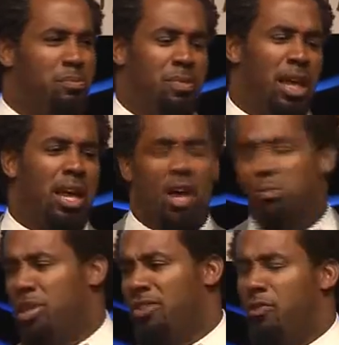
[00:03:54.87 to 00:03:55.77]
black guy who
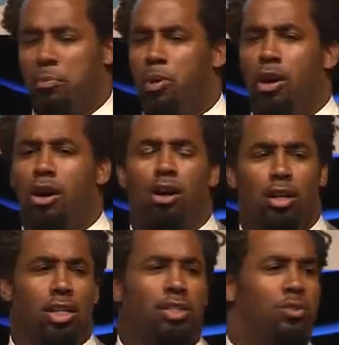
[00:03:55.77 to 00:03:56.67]
plays
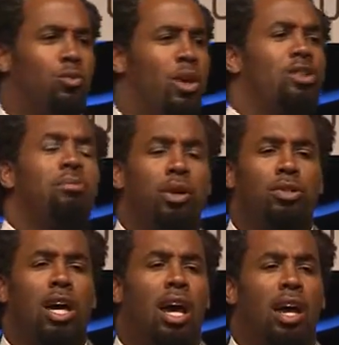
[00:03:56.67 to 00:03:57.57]
football and he wears a bow
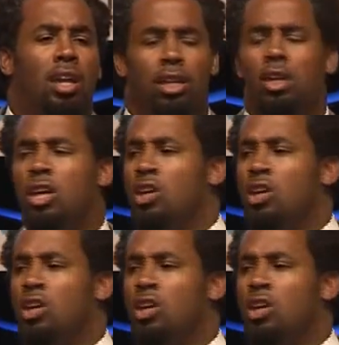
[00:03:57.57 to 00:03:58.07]
tie and he